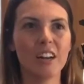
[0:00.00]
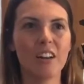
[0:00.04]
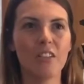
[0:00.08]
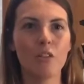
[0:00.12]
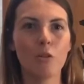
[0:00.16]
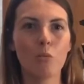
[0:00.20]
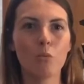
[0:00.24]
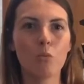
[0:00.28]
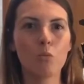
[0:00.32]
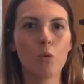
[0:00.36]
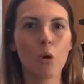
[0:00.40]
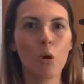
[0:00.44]
and
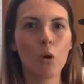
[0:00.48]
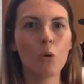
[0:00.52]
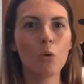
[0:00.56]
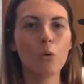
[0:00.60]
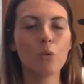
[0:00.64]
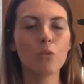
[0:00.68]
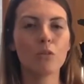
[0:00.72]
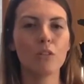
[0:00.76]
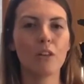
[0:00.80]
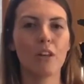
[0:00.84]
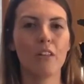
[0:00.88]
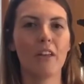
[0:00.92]
the
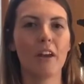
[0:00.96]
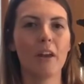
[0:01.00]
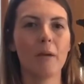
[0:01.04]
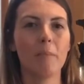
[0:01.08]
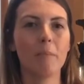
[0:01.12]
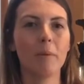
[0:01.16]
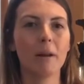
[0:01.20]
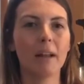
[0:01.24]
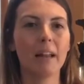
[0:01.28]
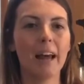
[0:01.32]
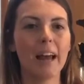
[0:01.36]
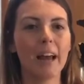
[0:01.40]
roles that they
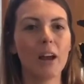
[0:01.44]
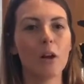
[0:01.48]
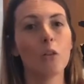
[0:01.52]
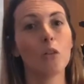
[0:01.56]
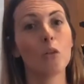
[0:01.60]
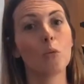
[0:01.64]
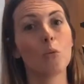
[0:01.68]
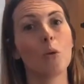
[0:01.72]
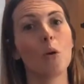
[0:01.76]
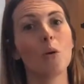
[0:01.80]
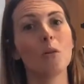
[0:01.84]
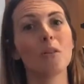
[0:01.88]
play or
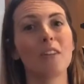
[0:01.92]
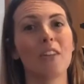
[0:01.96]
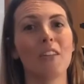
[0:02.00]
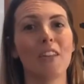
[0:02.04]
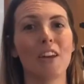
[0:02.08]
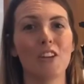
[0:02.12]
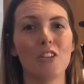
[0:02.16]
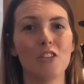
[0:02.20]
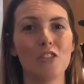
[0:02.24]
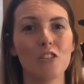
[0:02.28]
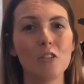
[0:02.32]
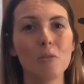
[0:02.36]
the roles that
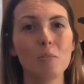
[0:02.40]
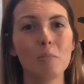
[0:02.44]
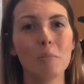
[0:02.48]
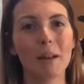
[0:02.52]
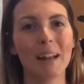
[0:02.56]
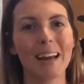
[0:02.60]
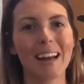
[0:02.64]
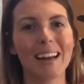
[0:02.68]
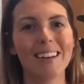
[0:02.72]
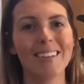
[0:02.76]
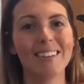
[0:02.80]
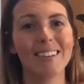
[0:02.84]
they should
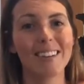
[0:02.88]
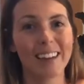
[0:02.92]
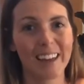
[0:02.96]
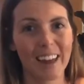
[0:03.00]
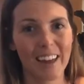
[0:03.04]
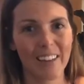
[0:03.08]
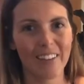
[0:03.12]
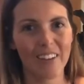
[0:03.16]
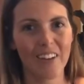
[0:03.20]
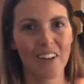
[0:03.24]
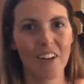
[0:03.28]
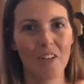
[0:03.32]
play
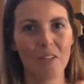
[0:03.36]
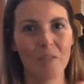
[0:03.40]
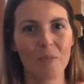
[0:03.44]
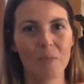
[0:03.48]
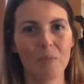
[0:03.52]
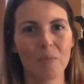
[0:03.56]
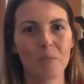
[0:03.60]
together.